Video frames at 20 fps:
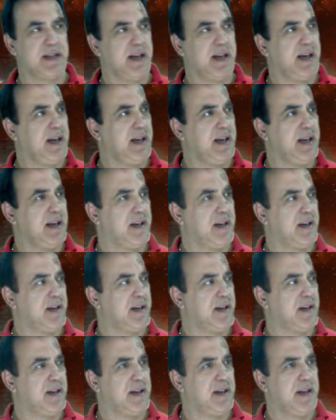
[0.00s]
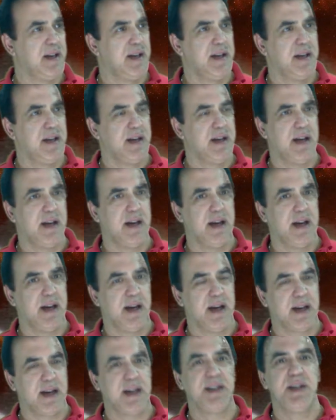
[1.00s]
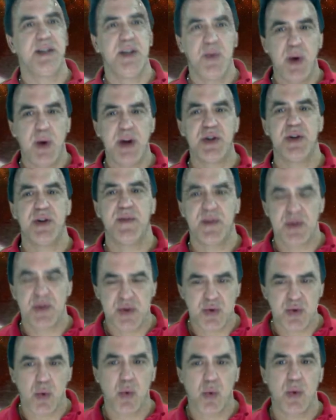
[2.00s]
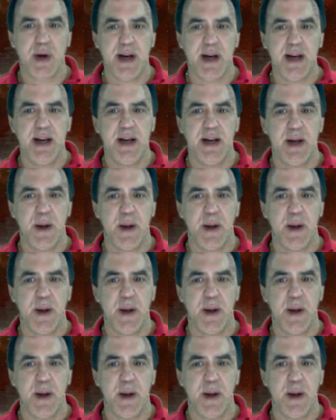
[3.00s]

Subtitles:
a continuation of the story,